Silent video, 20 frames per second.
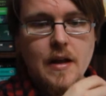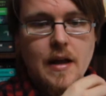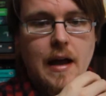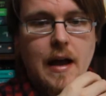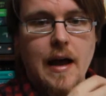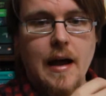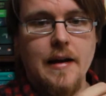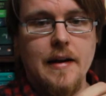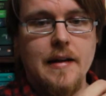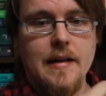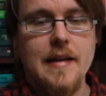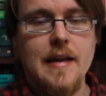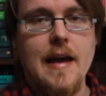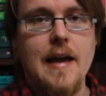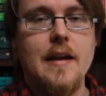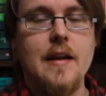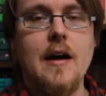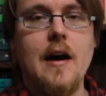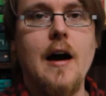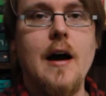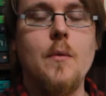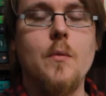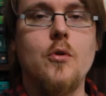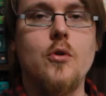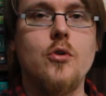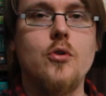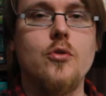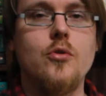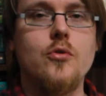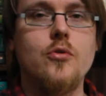again, I
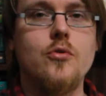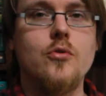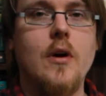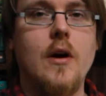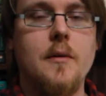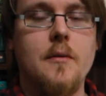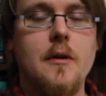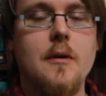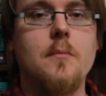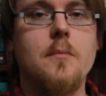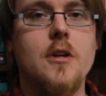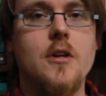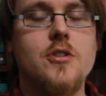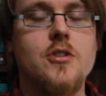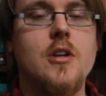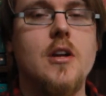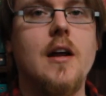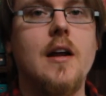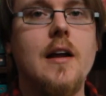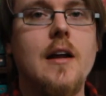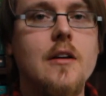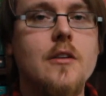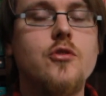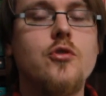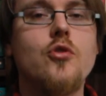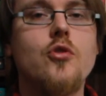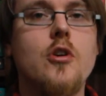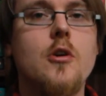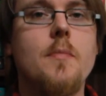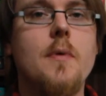will and bludgeoning, and I'll
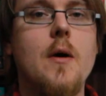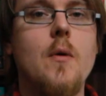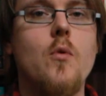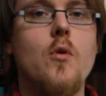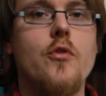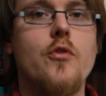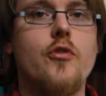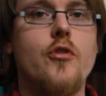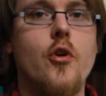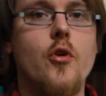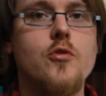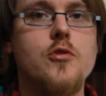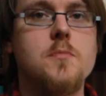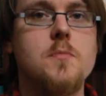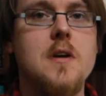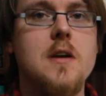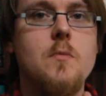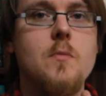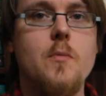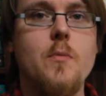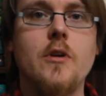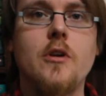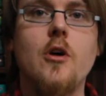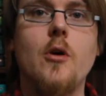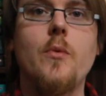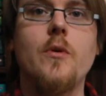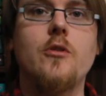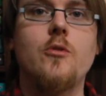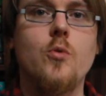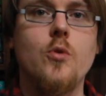talk about what those mean when we go
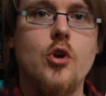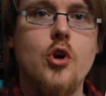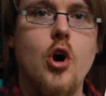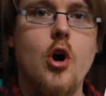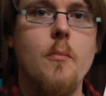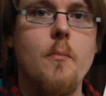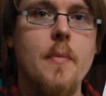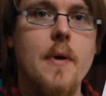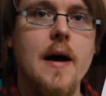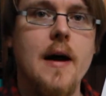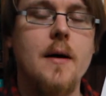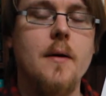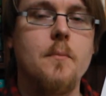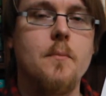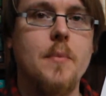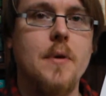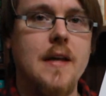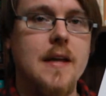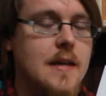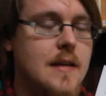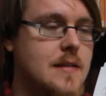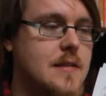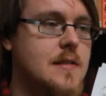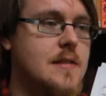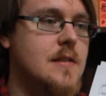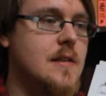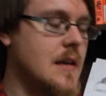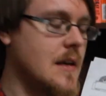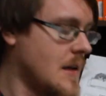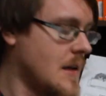into a combat piece.